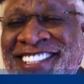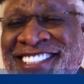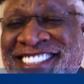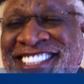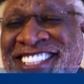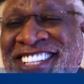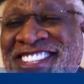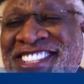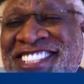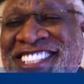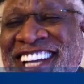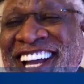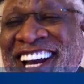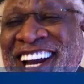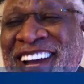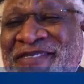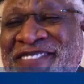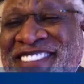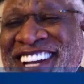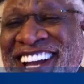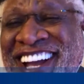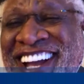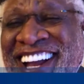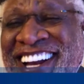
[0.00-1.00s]
You shut
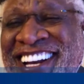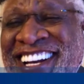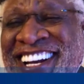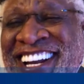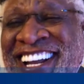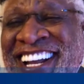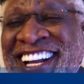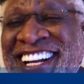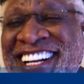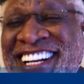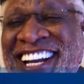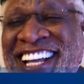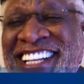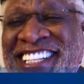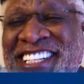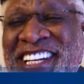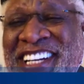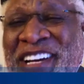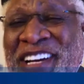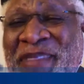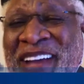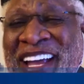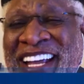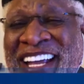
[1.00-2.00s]
up, Don. Listen
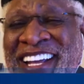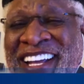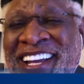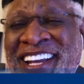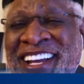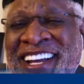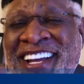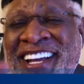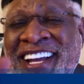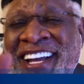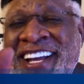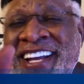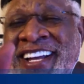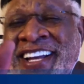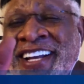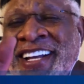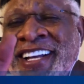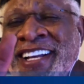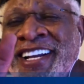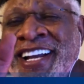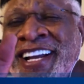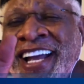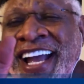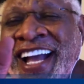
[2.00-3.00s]
to me.
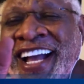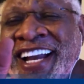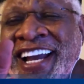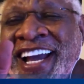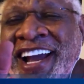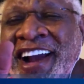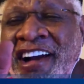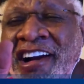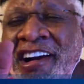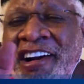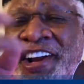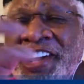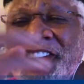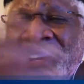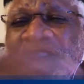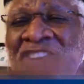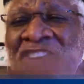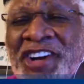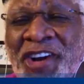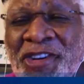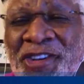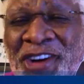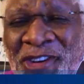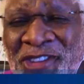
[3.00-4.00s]
L.A. Hardy, you
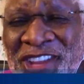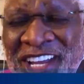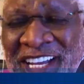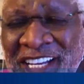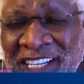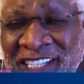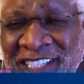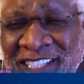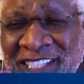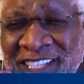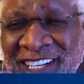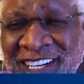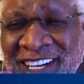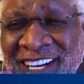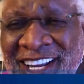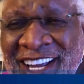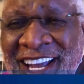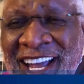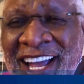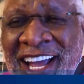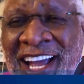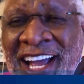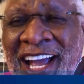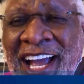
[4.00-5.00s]
don't know this.
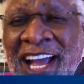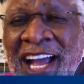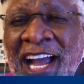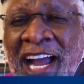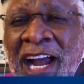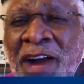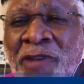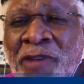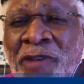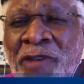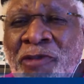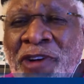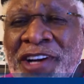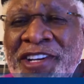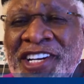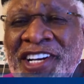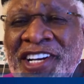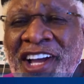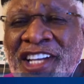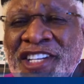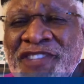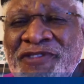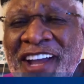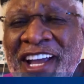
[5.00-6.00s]
I worked
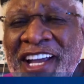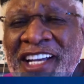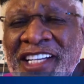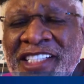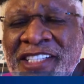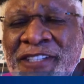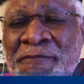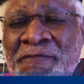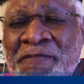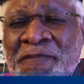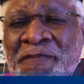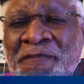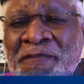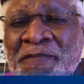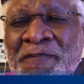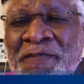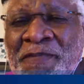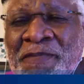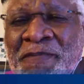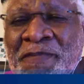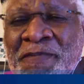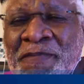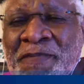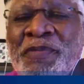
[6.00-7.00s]
in Las Vegas
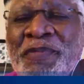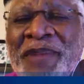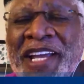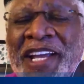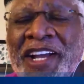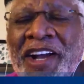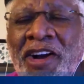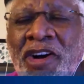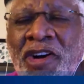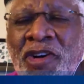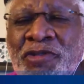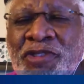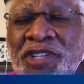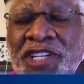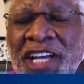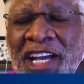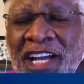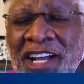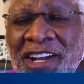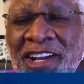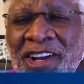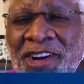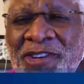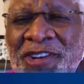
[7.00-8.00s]
at the Flamingo
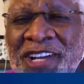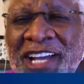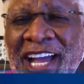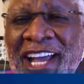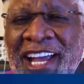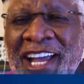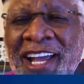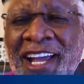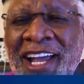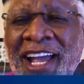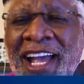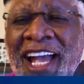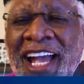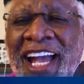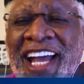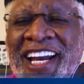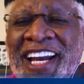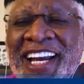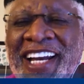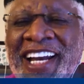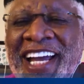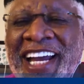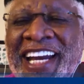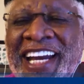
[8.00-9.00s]
Hotel, okay?
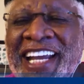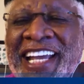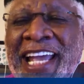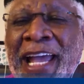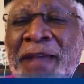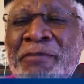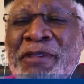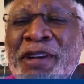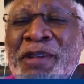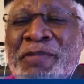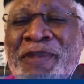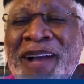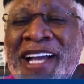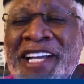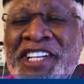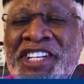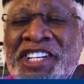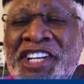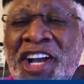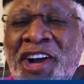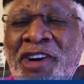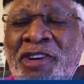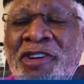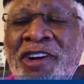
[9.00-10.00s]
And a lady came into my
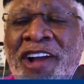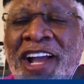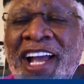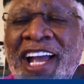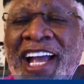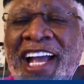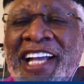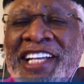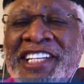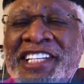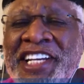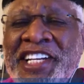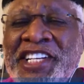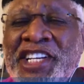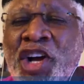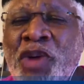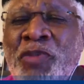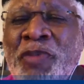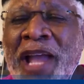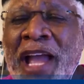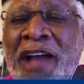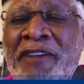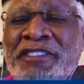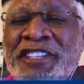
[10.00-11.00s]
show, and she
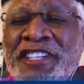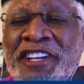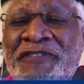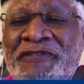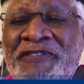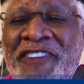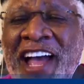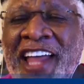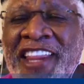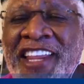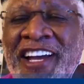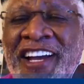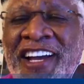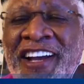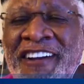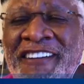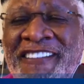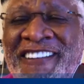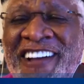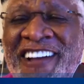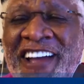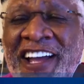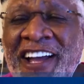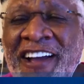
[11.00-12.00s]
told me I was the father
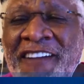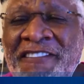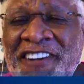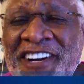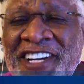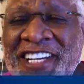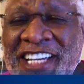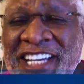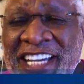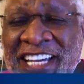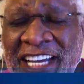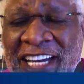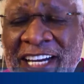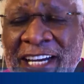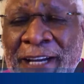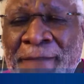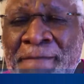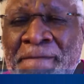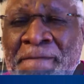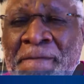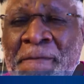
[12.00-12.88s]
of her kid.